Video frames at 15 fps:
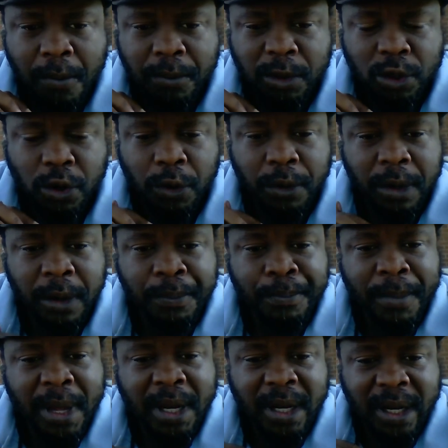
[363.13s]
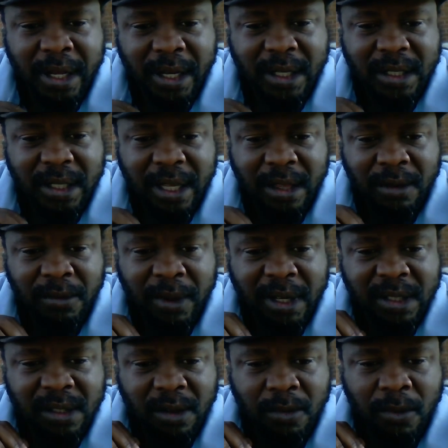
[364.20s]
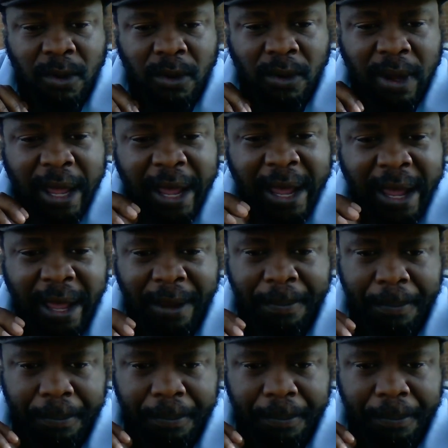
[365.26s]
certain amenities that the rest of the world had.